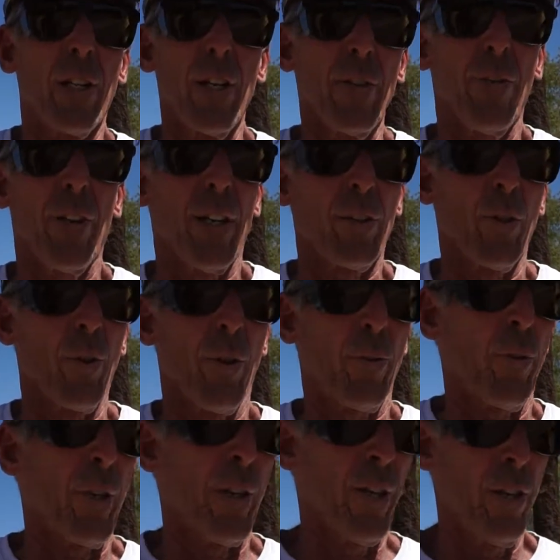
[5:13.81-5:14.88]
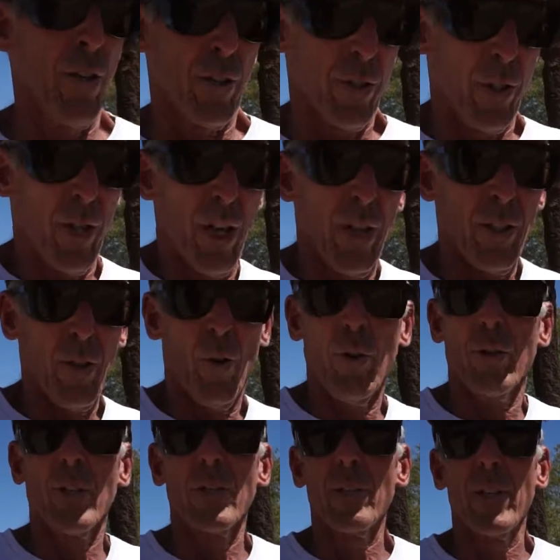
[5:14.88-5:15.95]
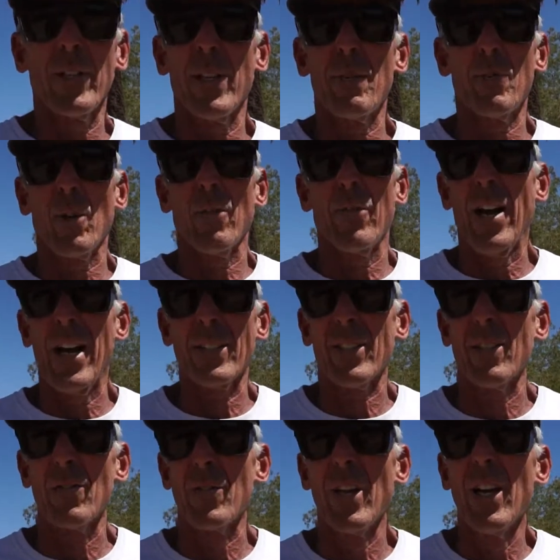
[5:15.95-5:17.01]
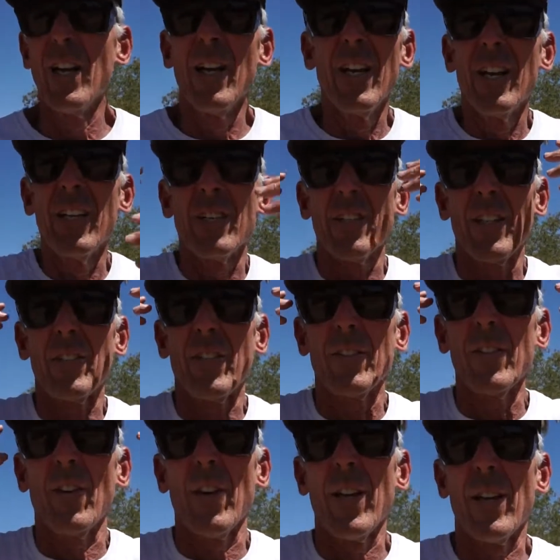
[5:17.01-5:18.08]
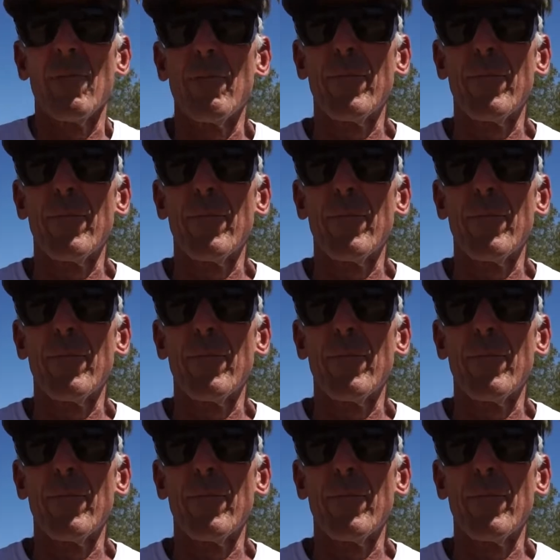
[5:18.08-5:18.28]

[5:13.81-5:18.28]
did it for like 2 or 3 years. Courses. They did him so fast. He had a